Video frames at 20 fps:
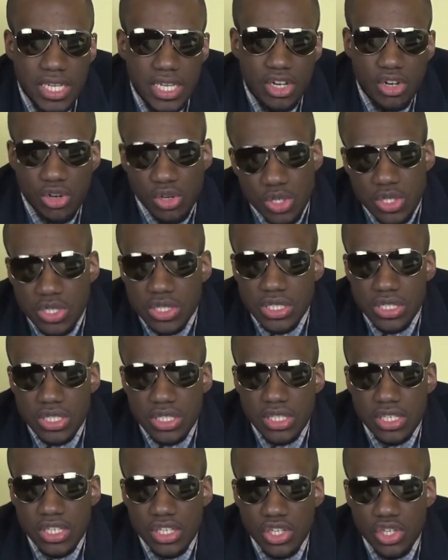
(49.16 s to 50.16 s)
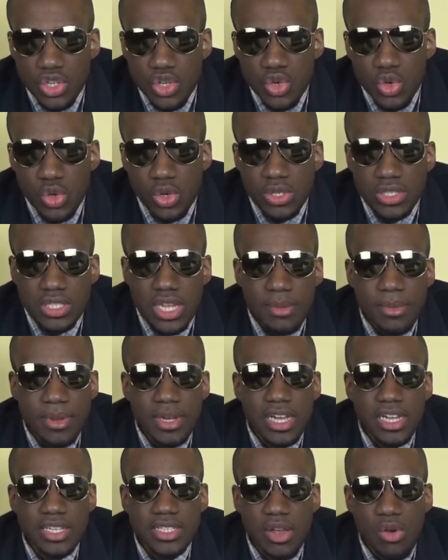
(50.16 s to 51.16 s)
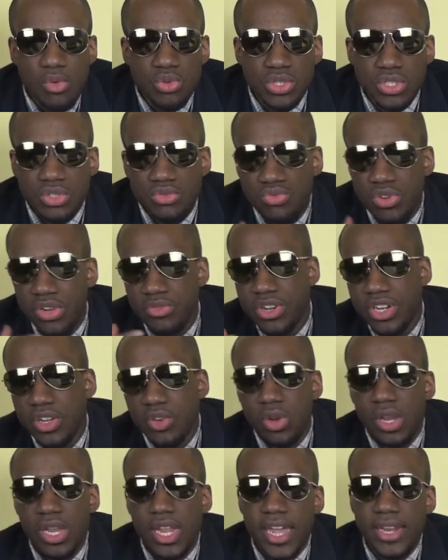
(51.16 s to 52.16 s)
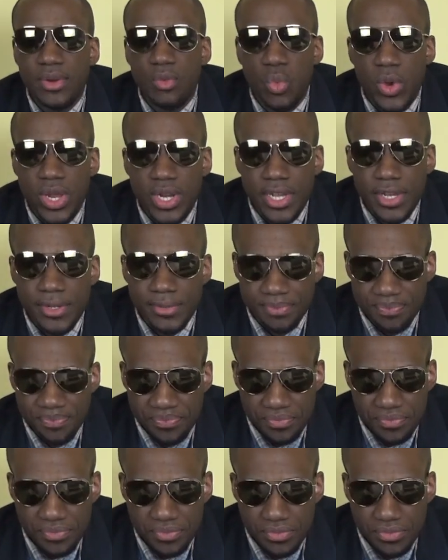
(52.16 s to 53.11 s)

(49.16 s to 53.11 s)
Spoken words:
Because I was rereading online when